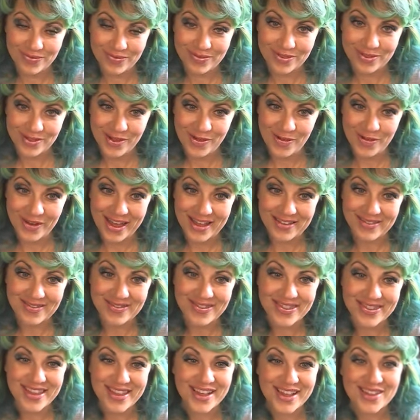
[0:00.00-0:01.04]
So again,
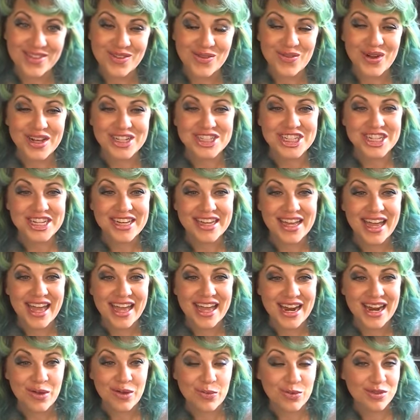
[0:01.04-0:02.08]
thanks for watching
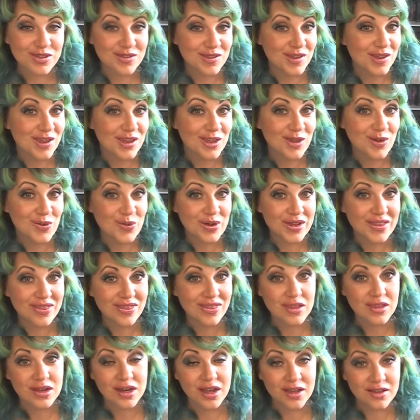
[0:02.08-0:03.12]
and I will see you
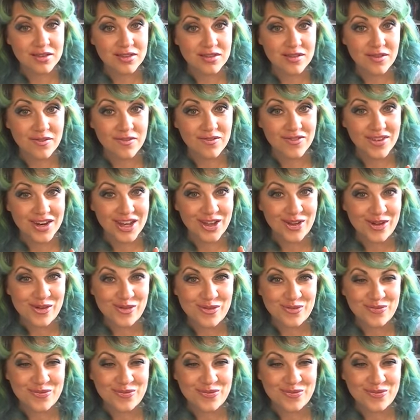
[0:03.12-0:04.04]
in the next video.